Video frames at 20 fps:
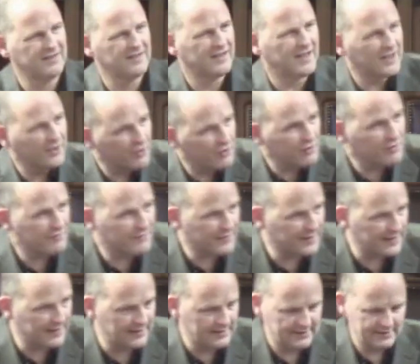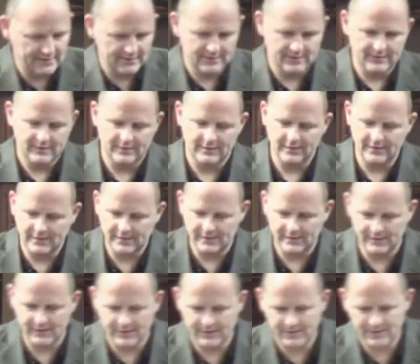And all of that
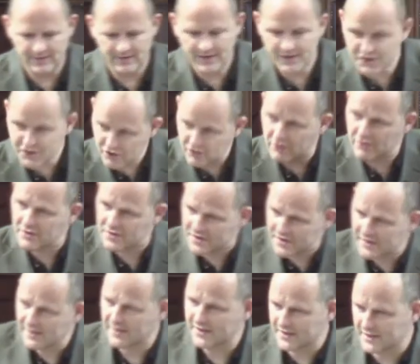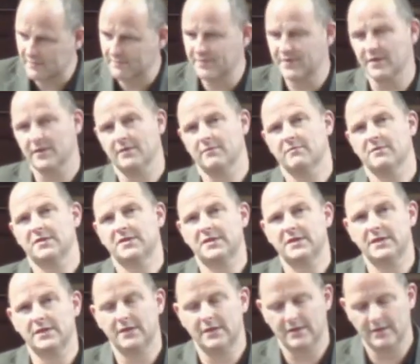is constantly something that we
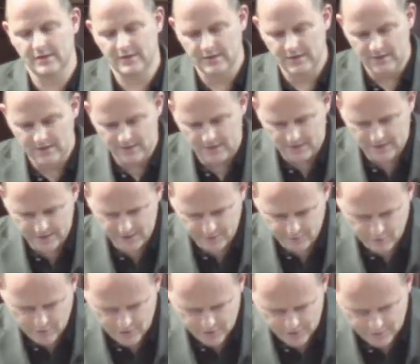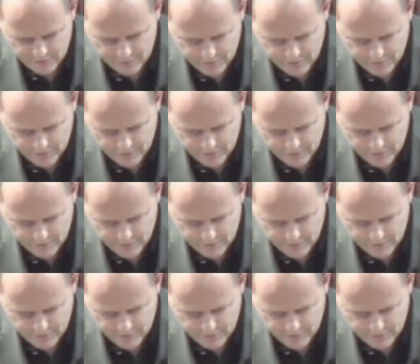see in the world in